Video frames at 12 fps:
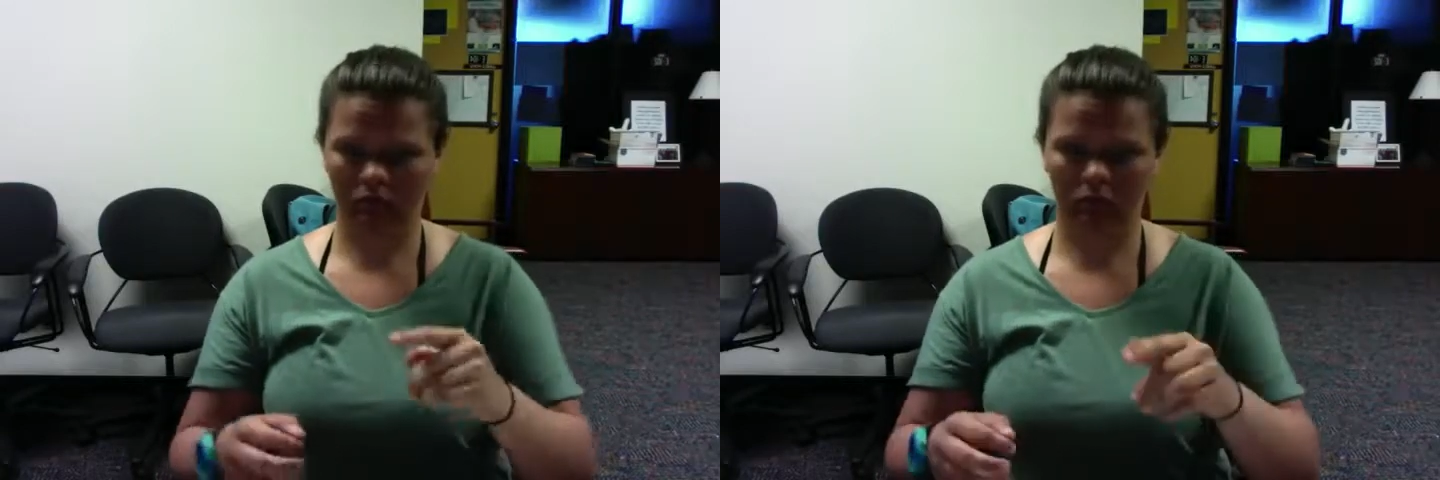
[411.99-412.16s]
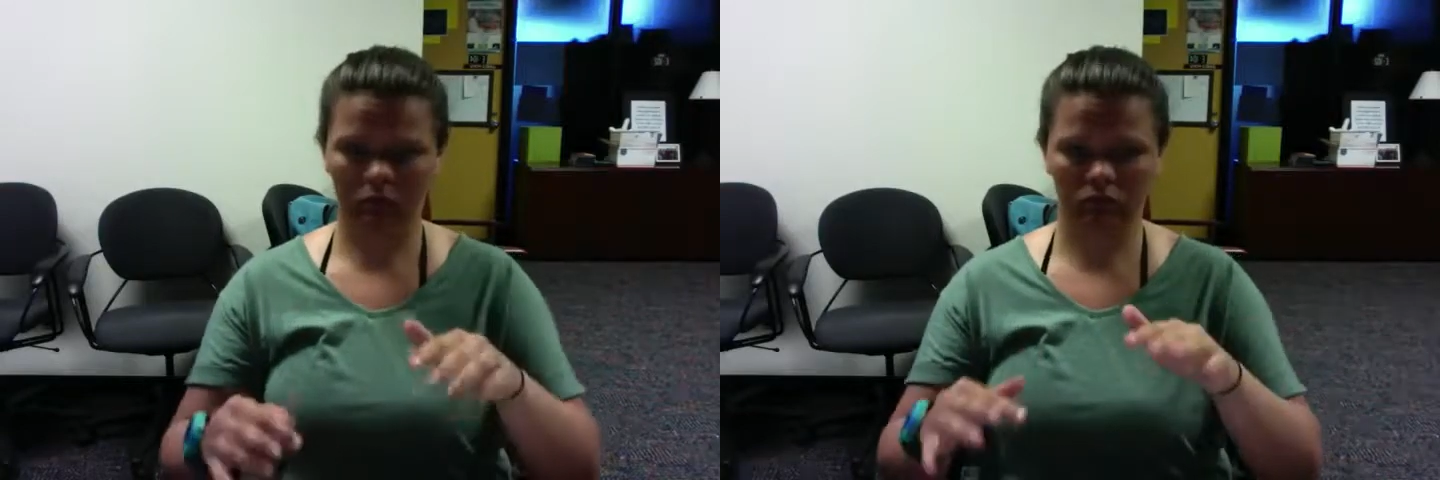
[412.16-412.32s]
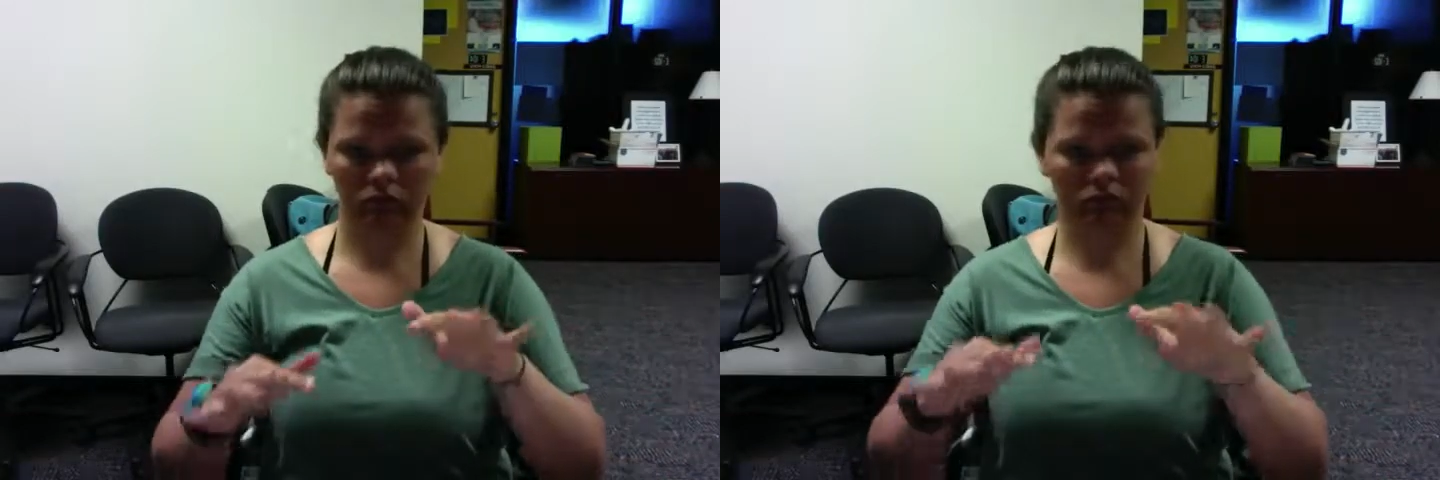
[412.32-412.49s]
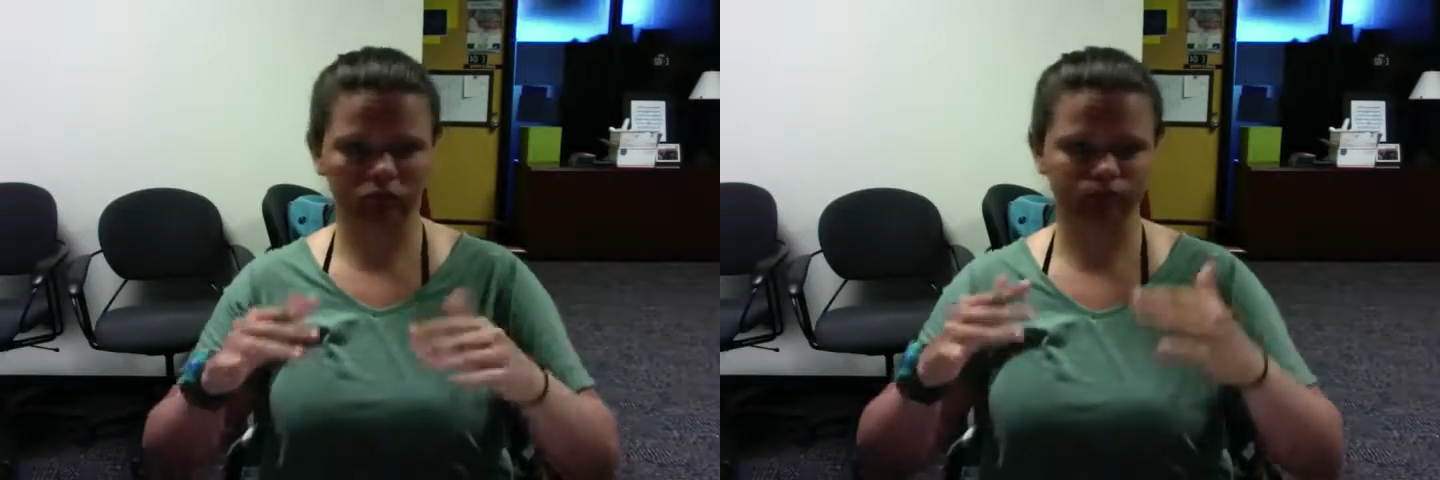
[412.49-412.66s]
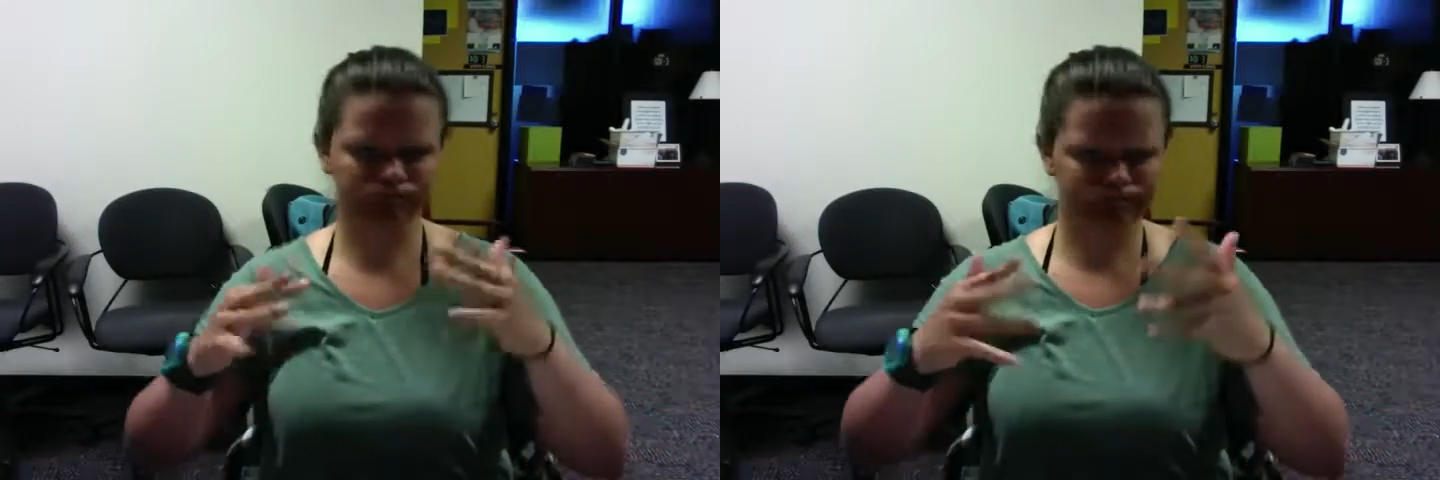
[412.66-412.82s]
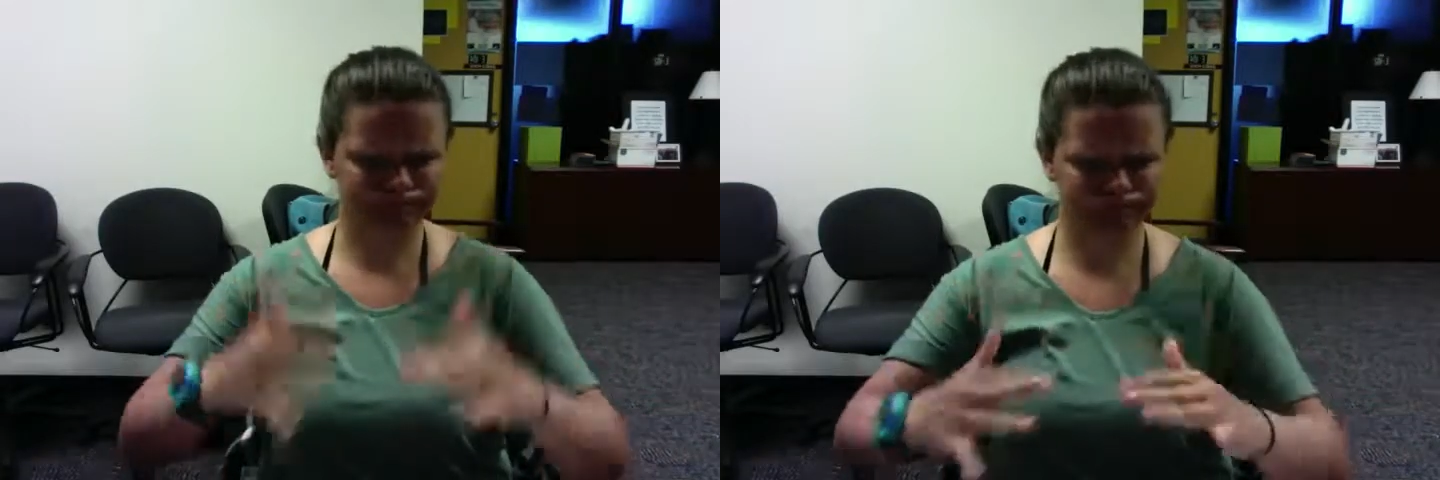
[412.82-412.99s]
He gets those
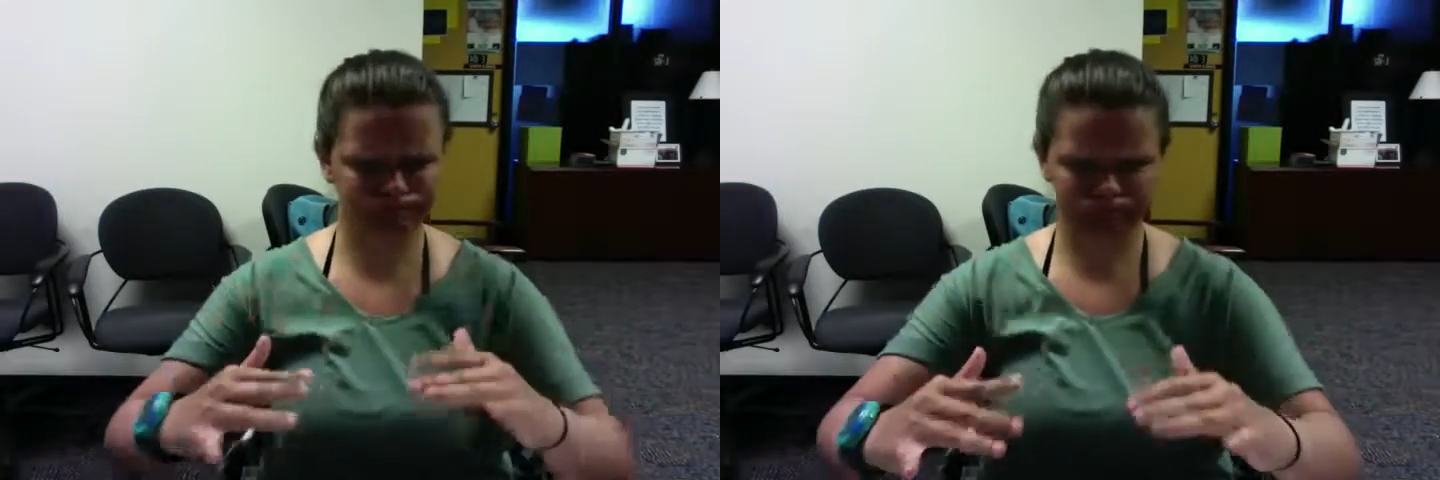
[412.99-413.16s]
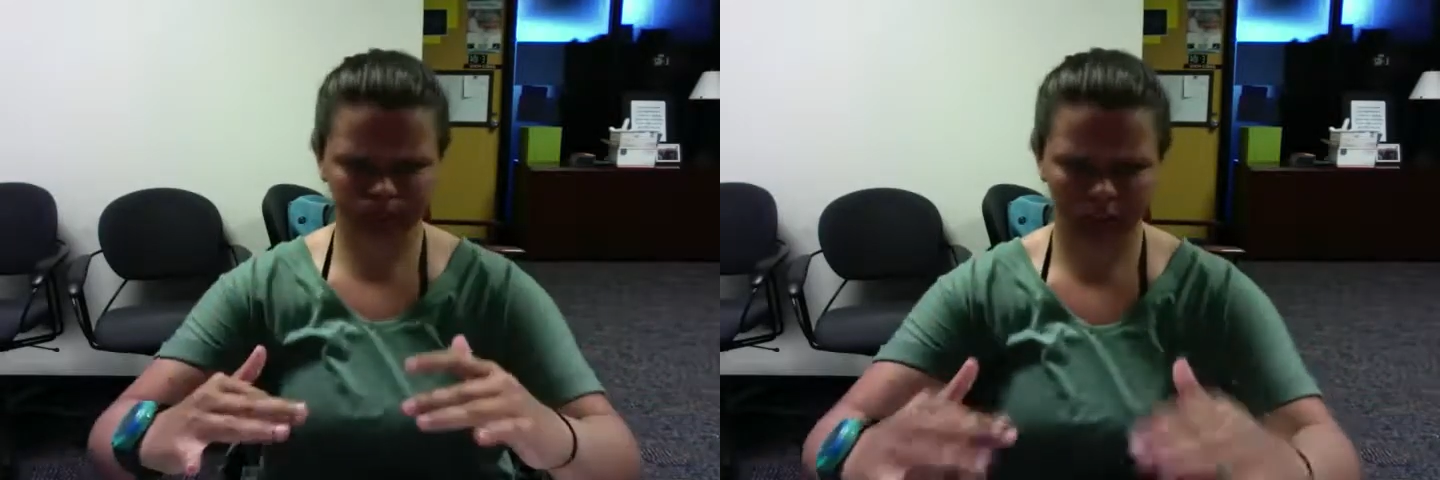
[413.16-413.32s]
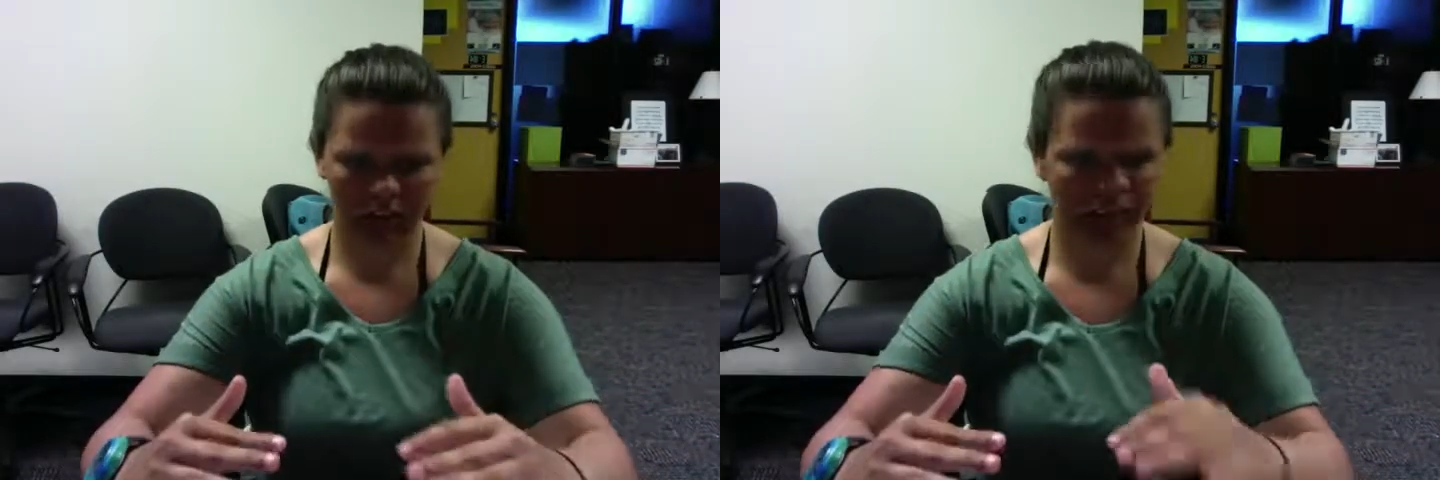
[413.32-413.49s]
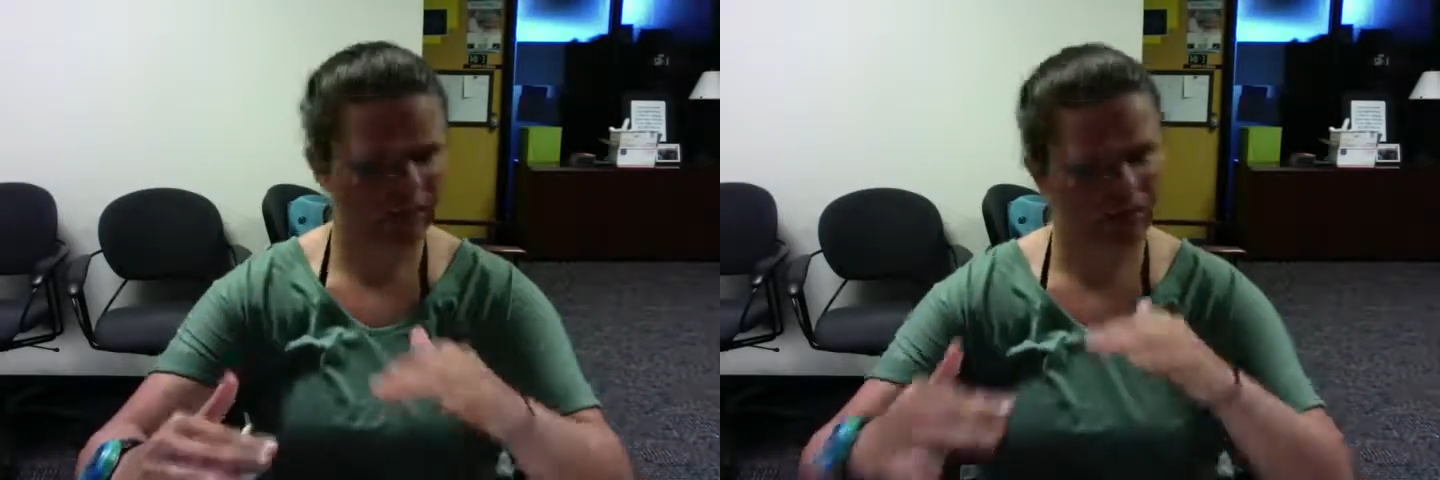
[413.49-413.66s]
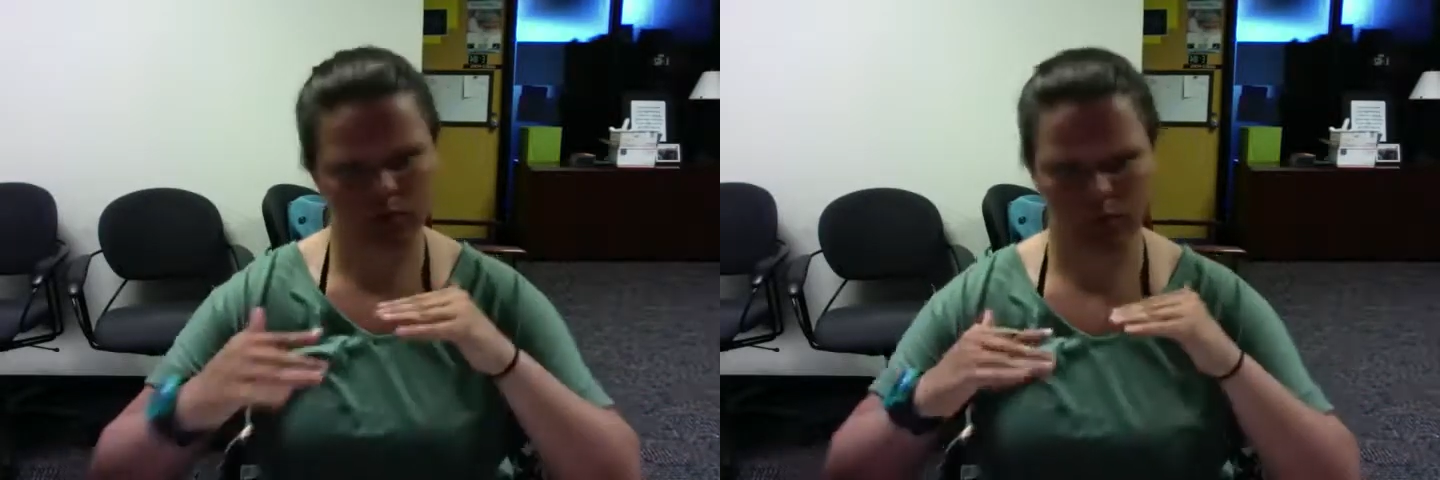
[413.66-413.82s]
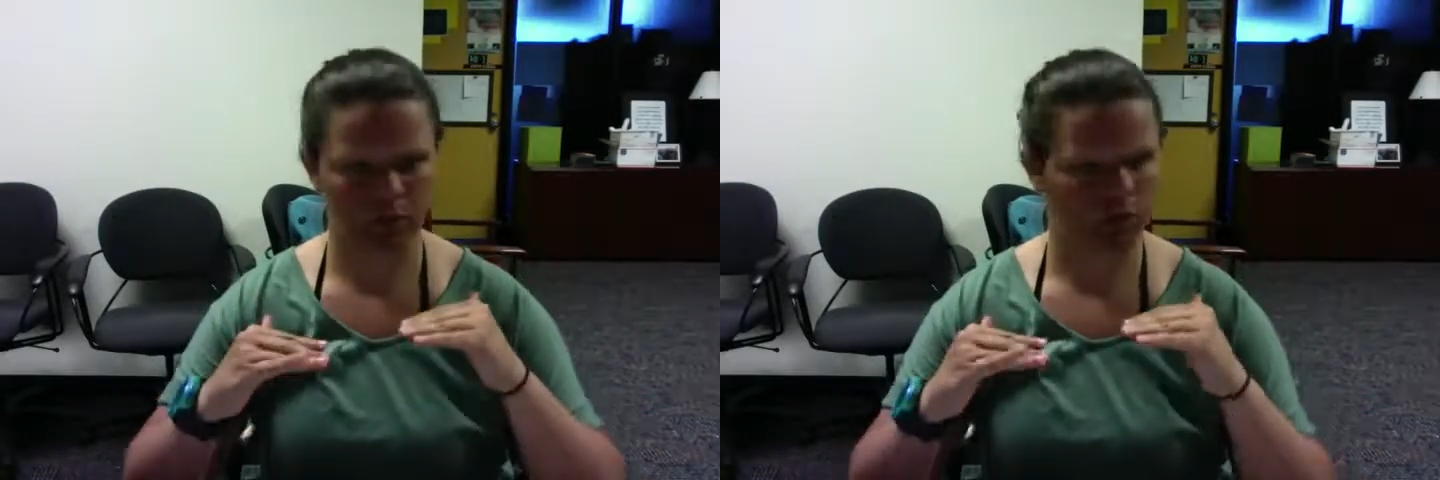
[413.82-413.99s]
cannons down to
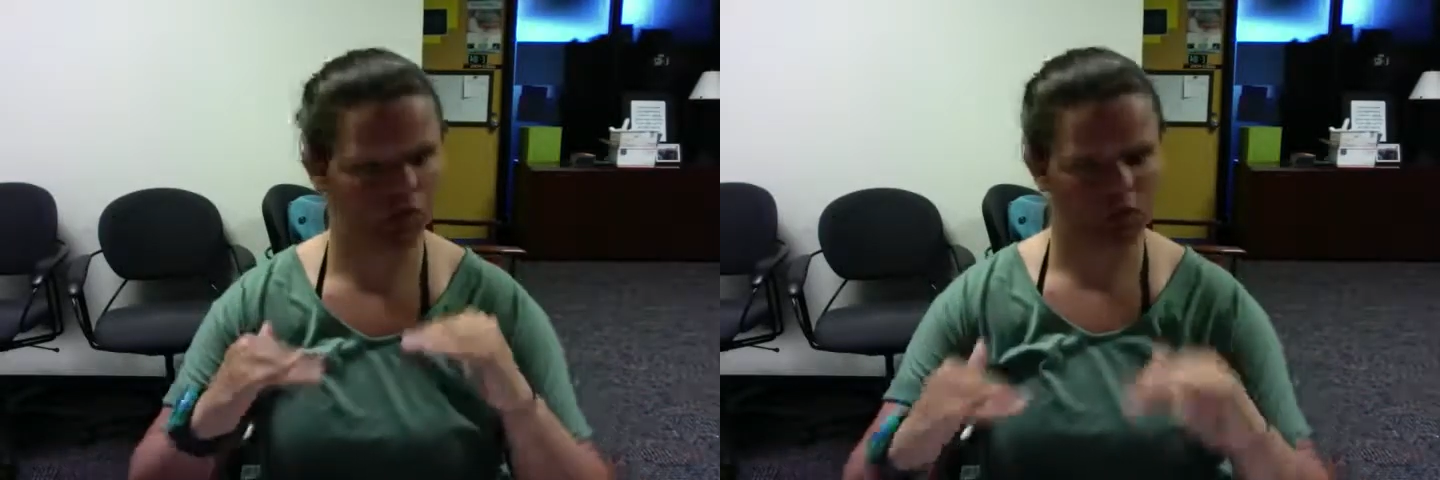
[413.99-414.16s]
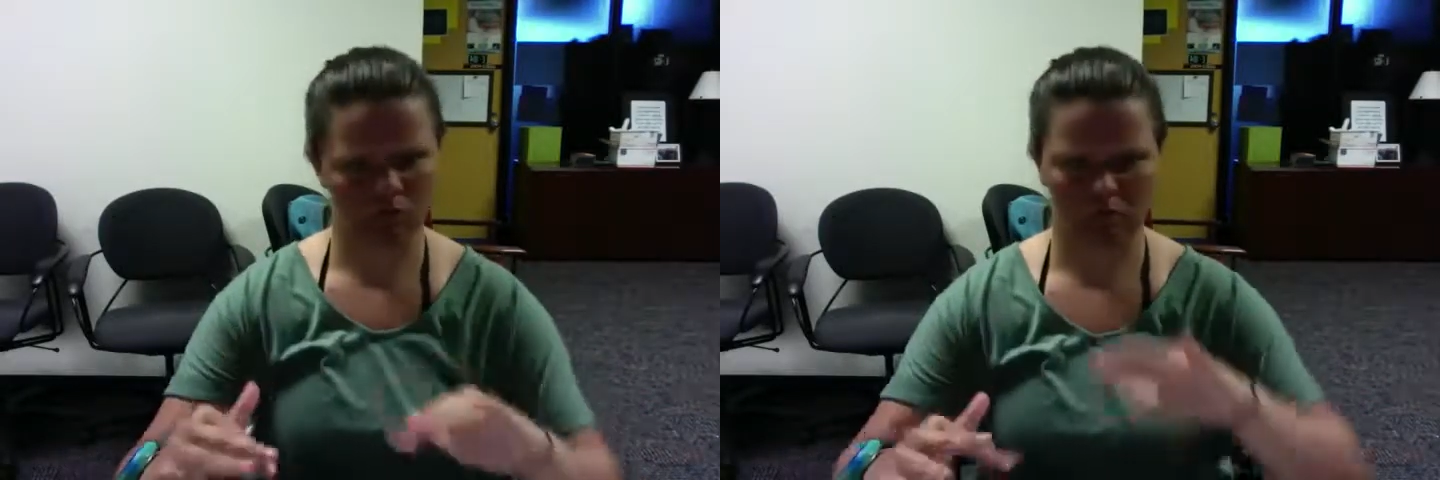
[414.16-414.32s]
Boston.